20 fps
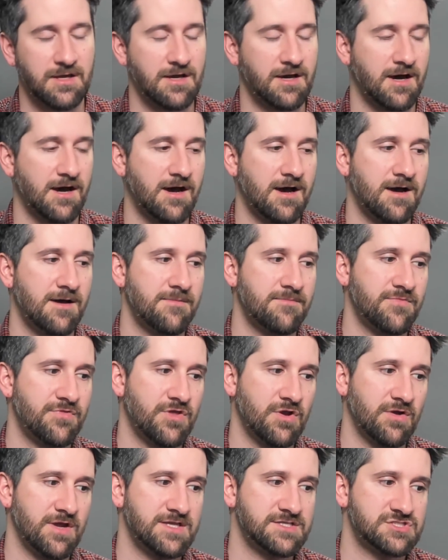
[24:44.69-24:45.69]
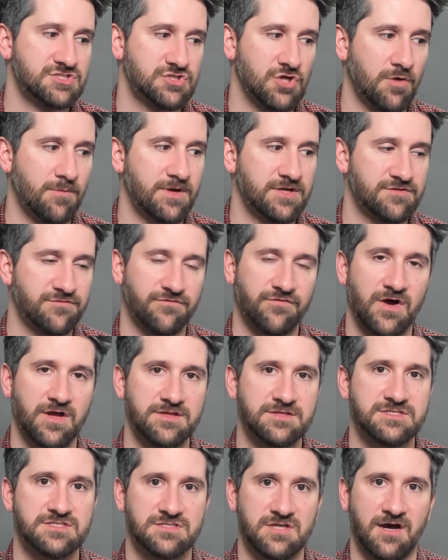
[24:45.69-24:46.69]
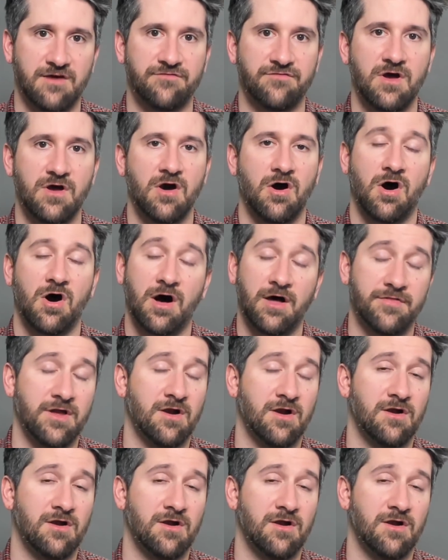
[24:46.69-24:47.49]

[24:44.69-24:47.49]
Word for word: Um, there is so much fun stuff on there.